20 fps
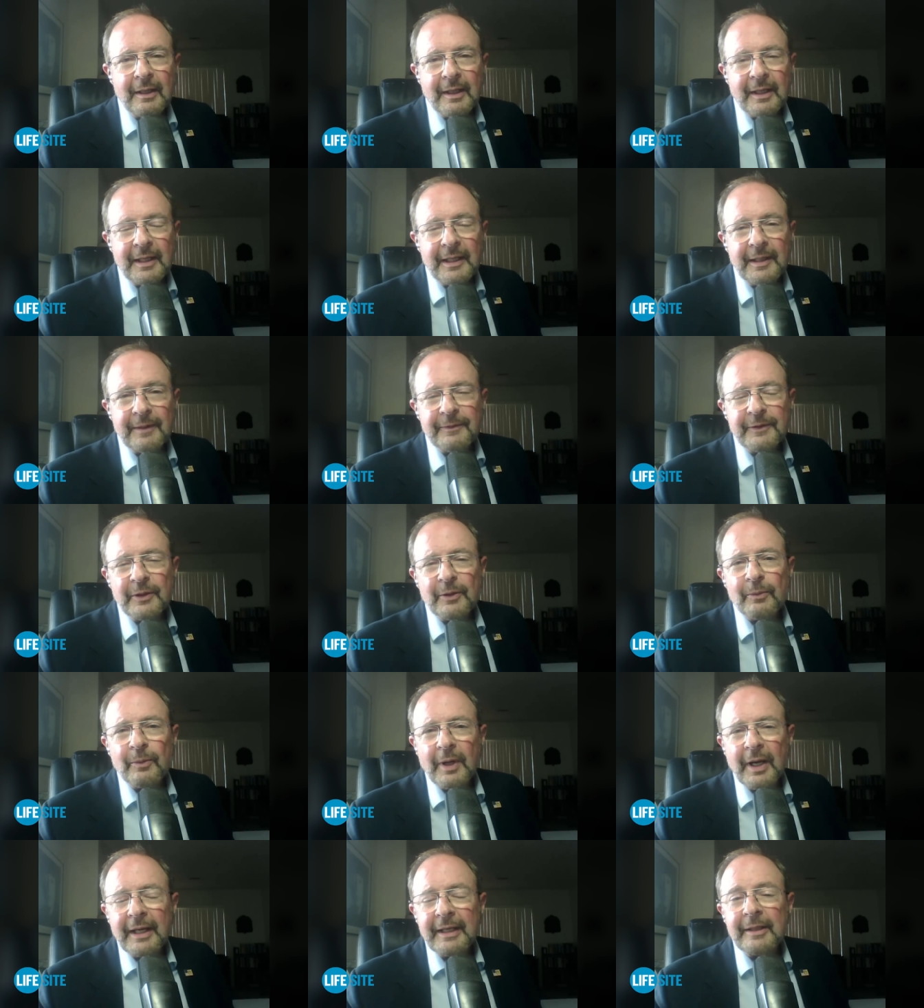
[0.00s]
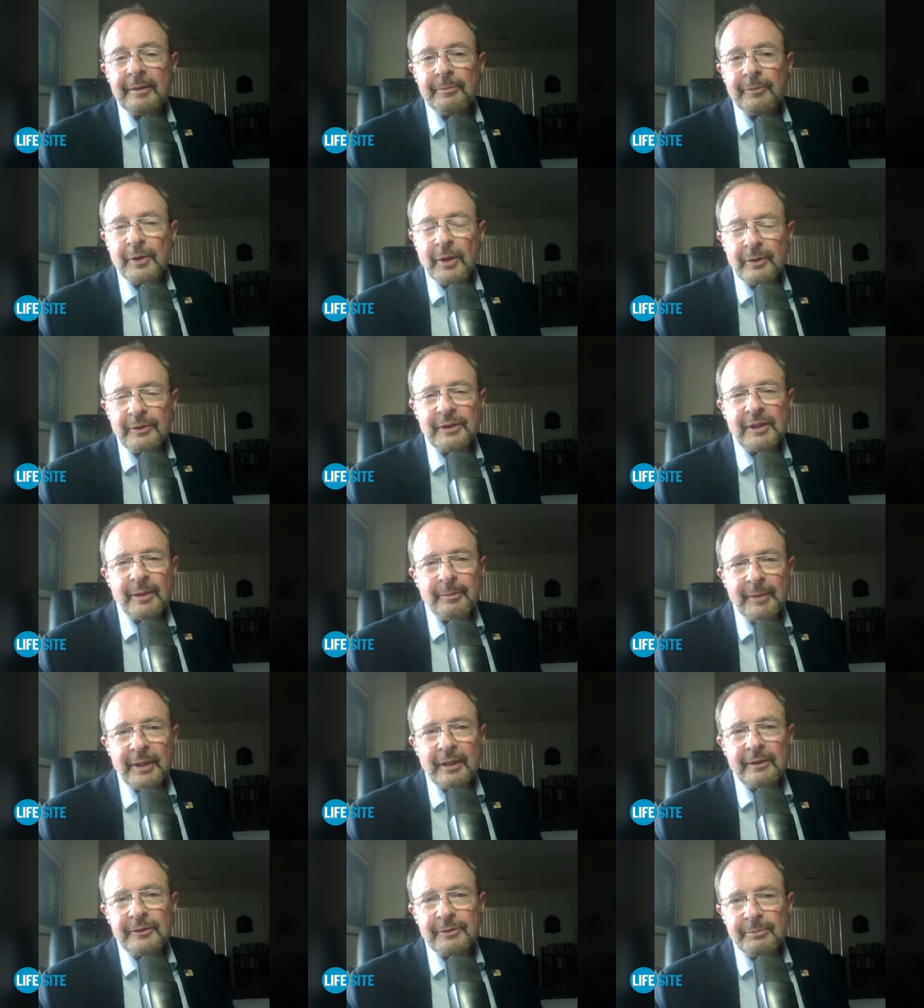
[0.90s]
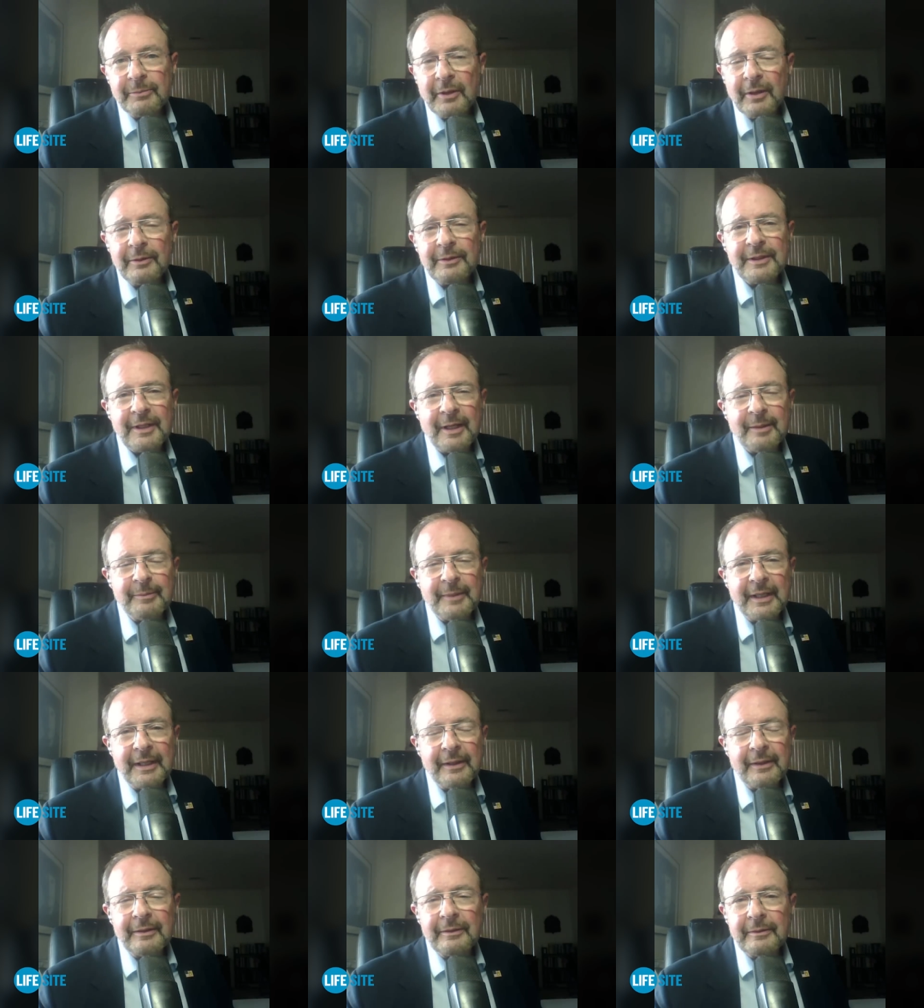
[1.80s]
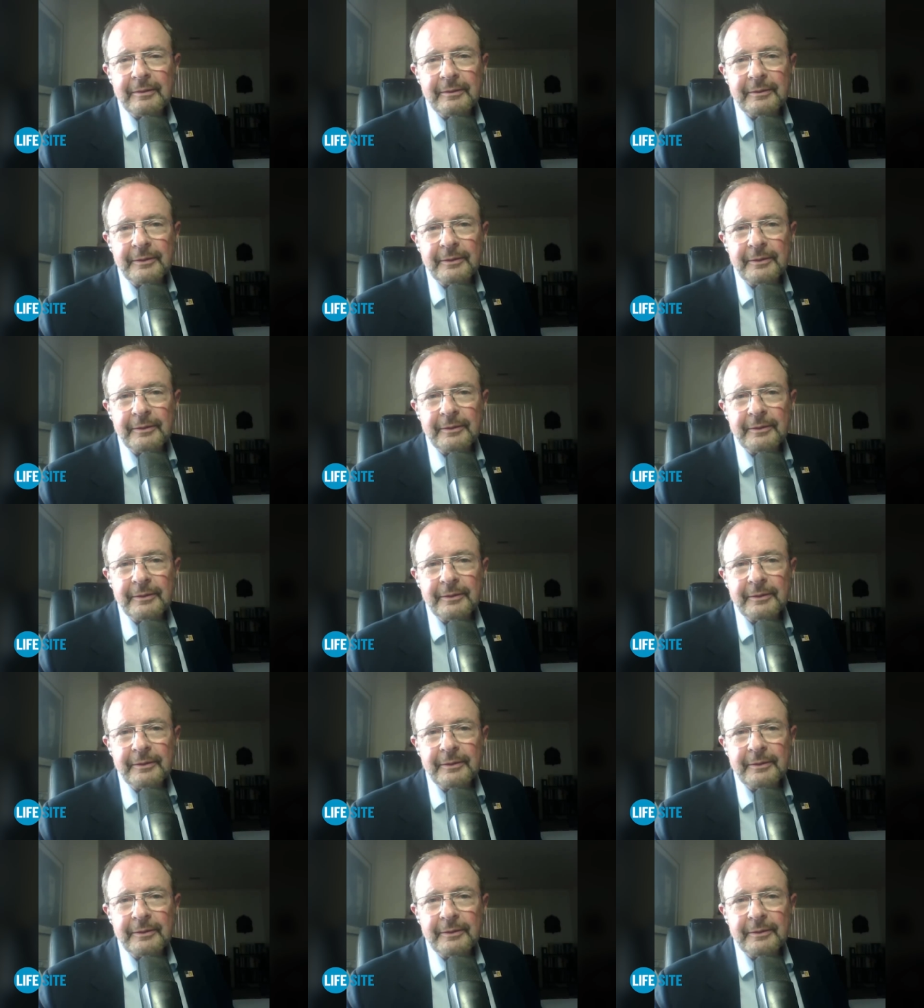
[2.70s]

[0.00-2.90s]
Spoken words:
if you're writing Proton Mail to Proton Mail,